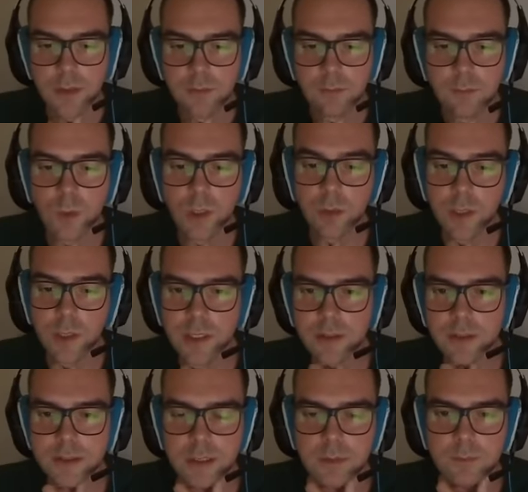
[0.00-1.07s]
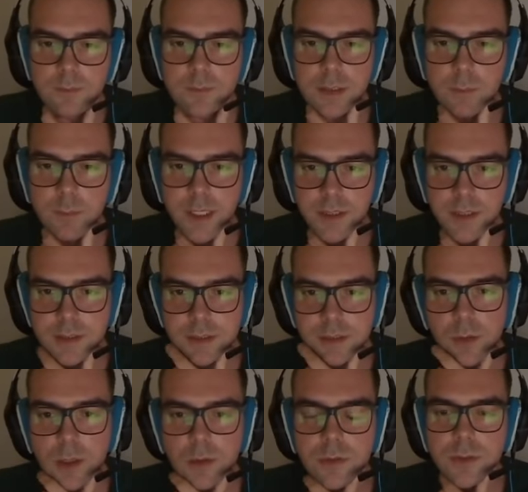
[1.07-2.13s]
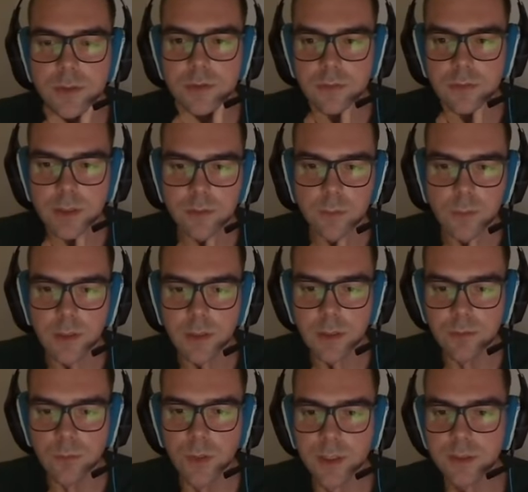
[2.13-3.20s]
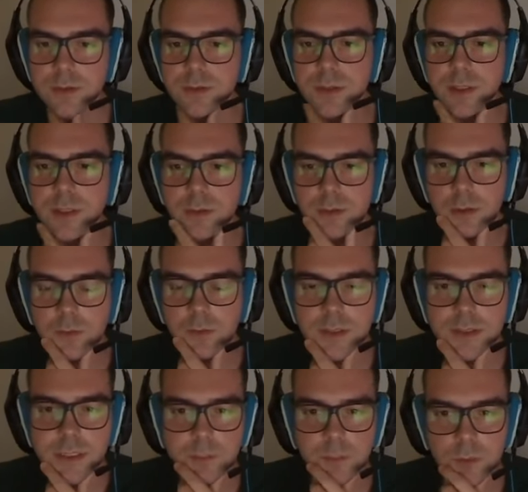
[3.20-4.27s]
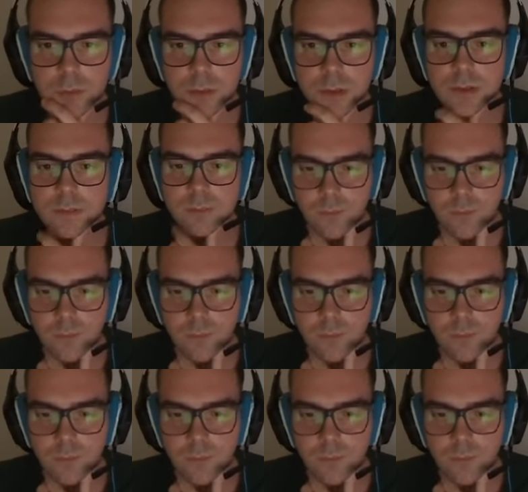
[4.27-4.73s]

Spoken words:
We created some packages around it that we can reuse it over the same tools.